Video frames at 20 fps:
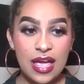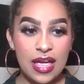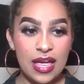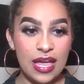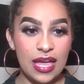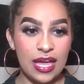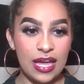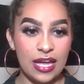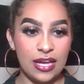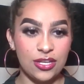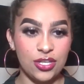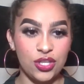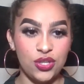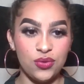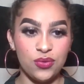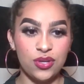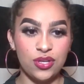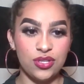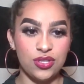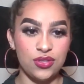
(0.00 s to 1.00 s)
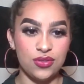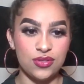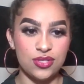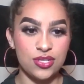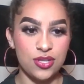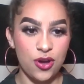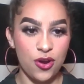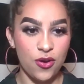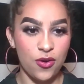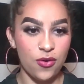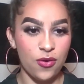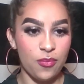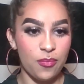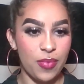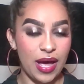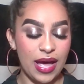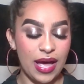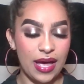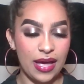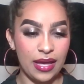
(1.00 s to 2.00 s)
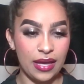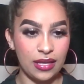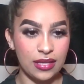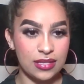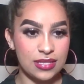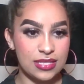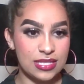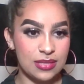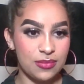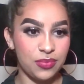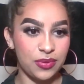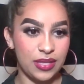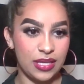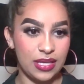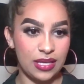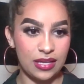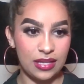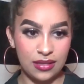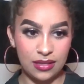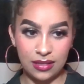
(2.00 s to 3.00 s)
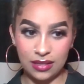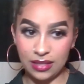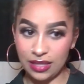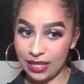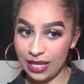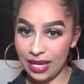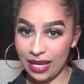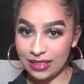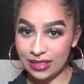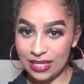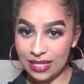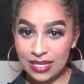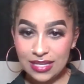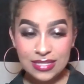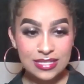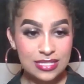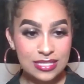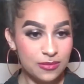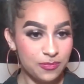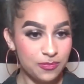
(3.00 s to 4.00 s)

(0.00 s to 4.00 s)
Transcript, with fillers: and you can do so by simply clicking on this.